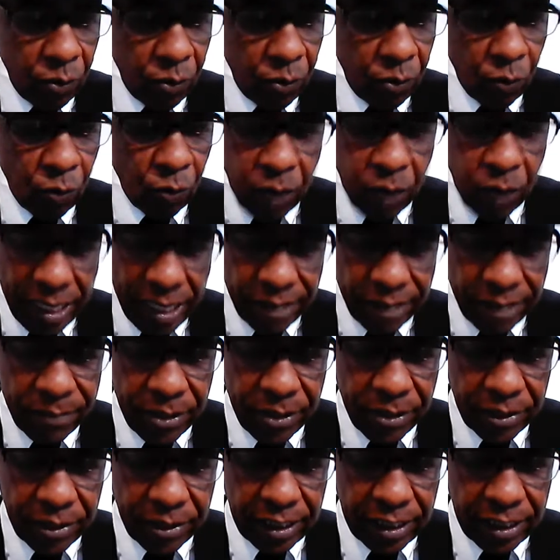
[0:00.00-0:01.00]
white
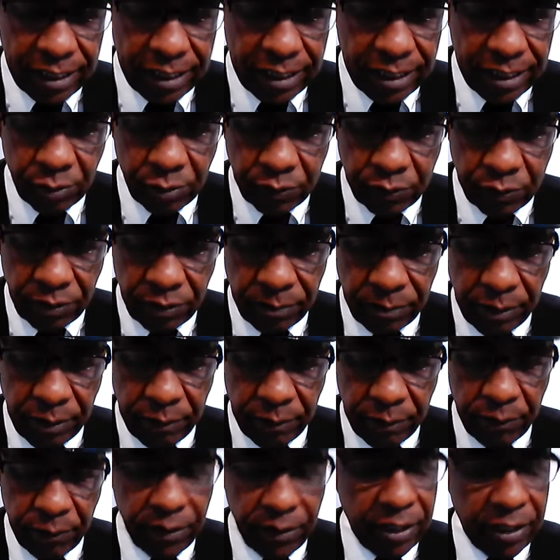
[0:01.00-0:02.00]
America comes from a
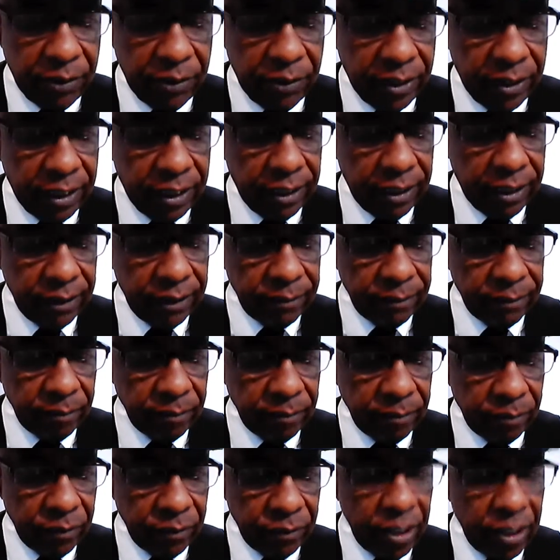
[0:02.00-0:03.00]
very
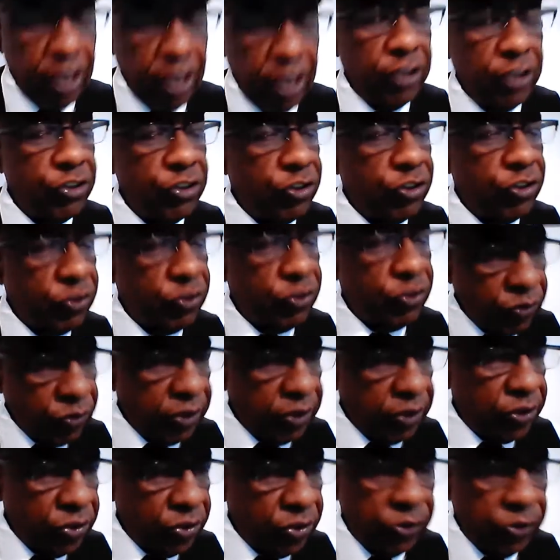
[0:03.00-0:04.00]

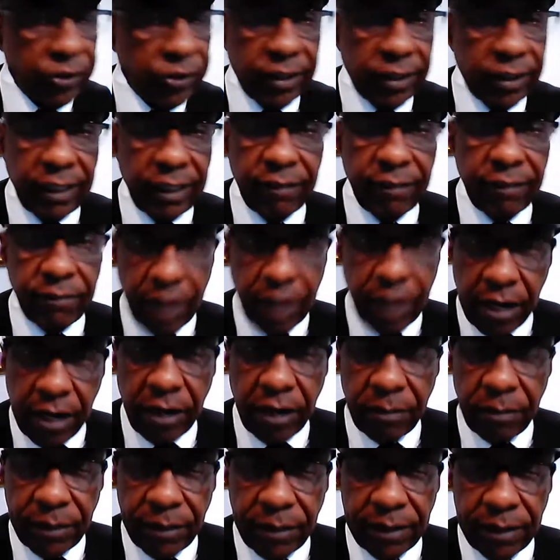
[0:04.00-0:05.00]
structured
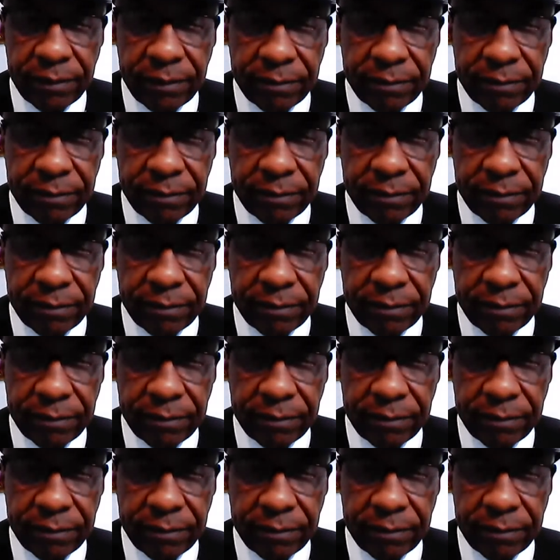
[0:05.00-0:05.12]
environment.